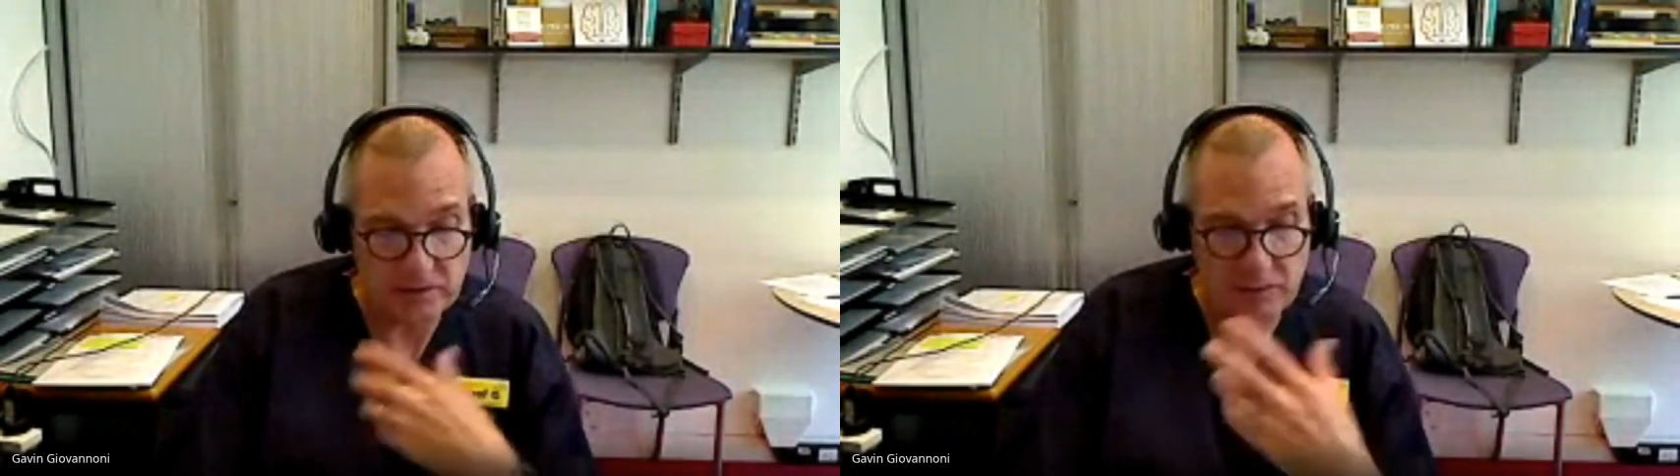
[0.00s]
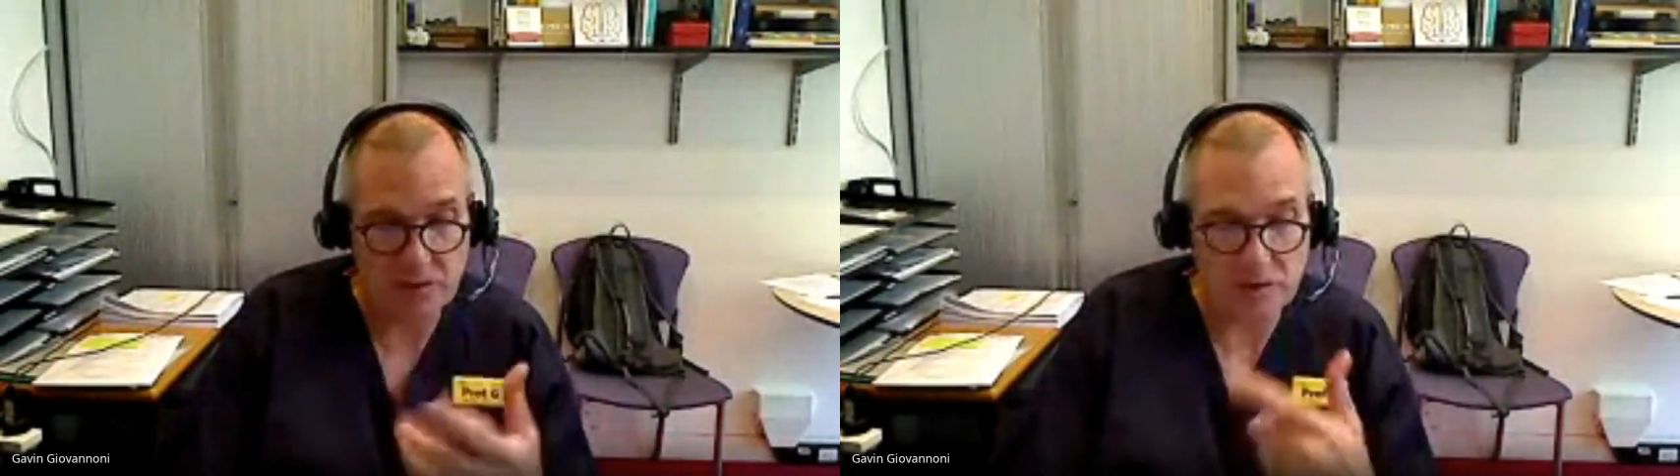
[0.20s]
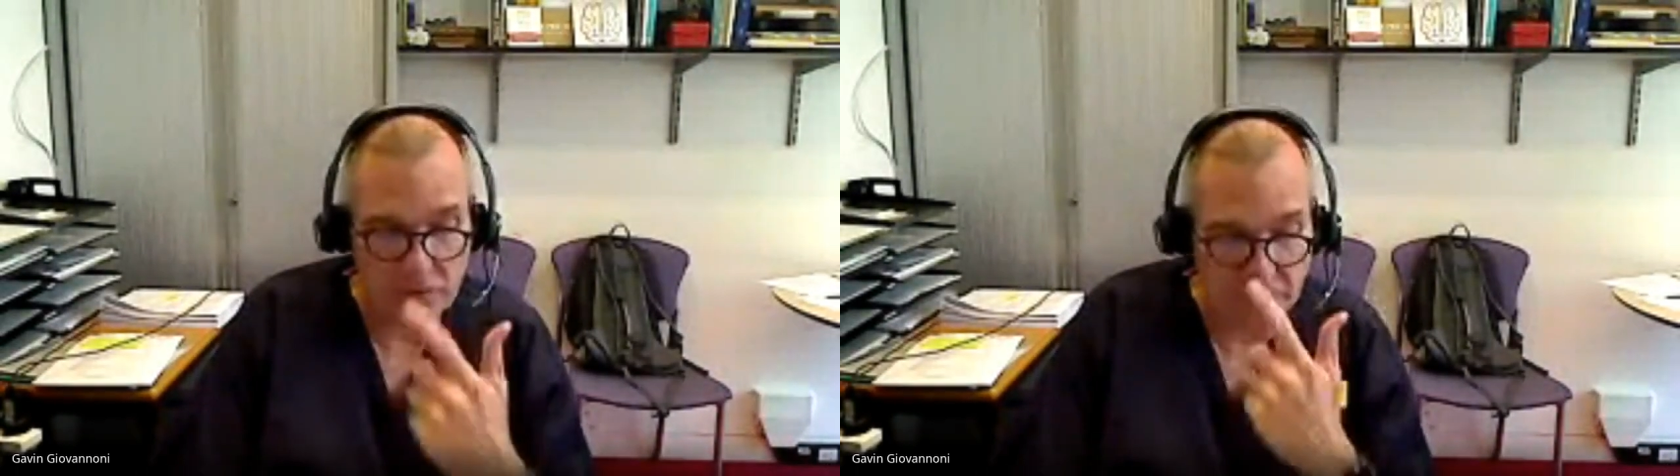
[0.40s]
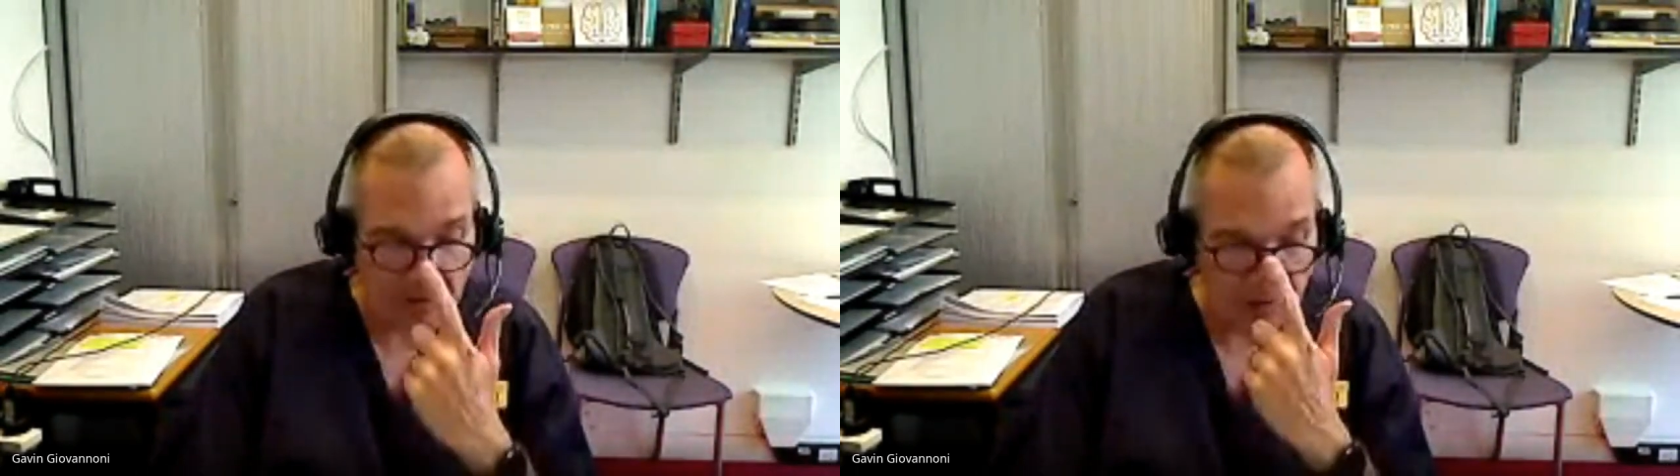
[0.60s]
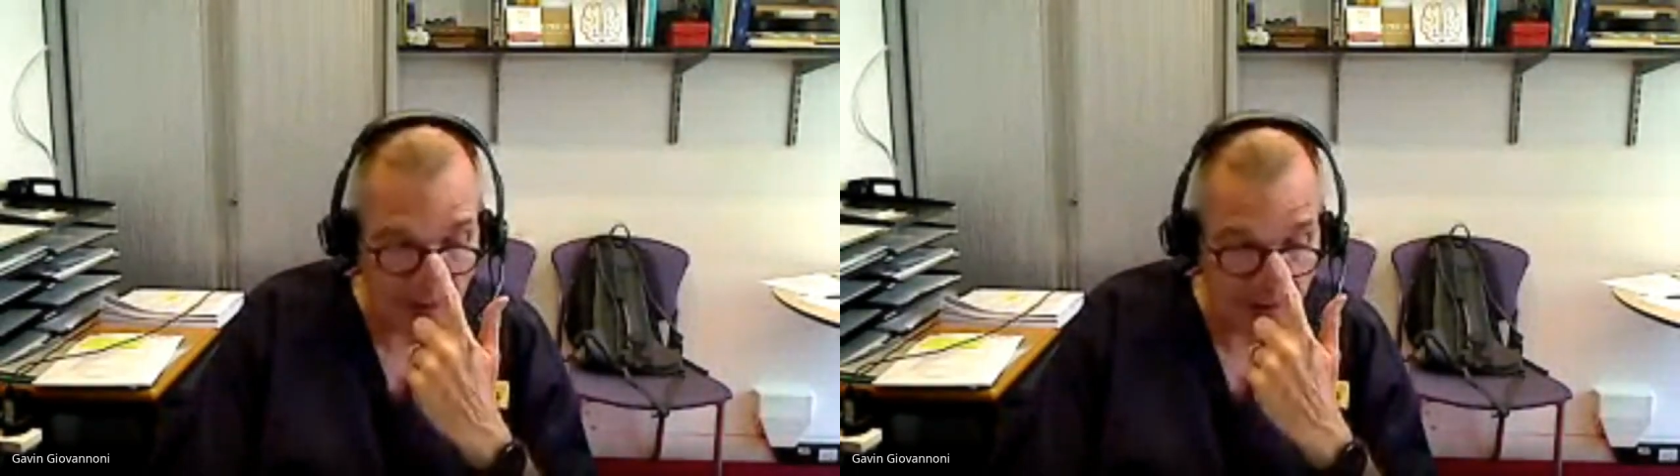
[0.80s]
something you don't
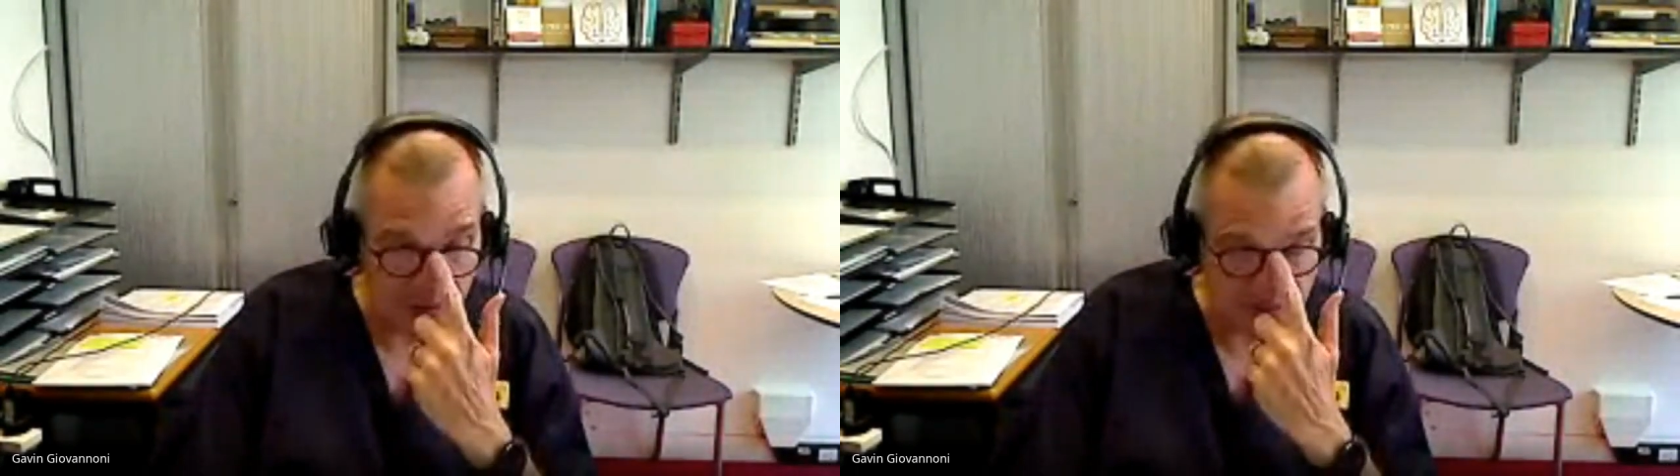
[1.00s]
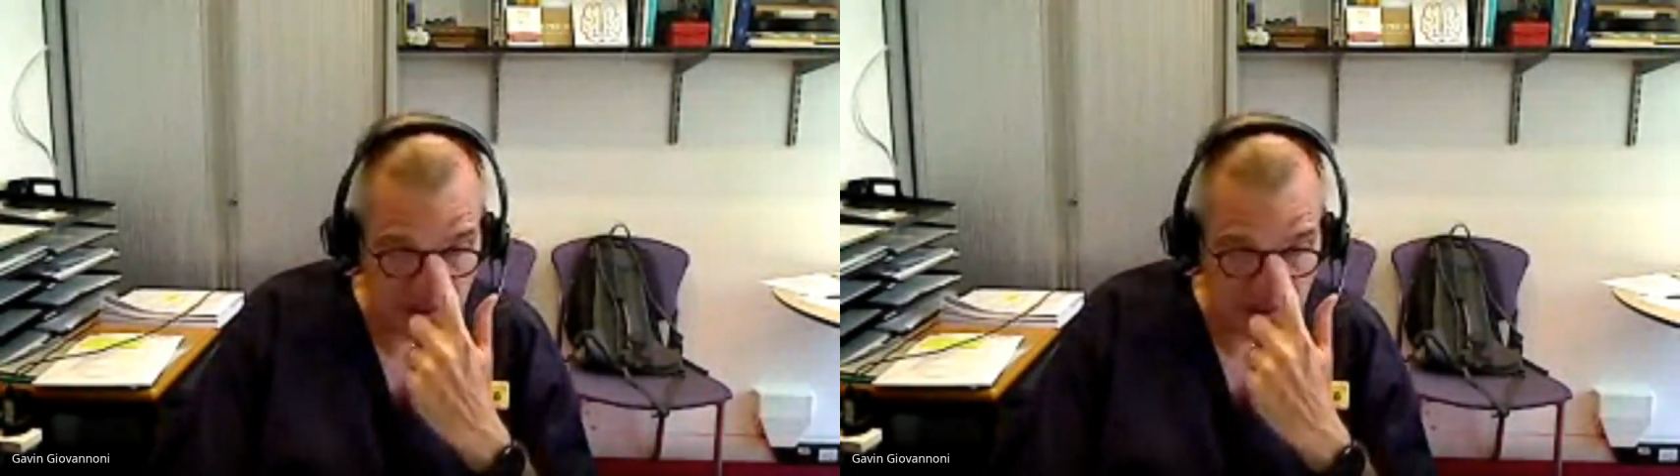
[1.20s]
think about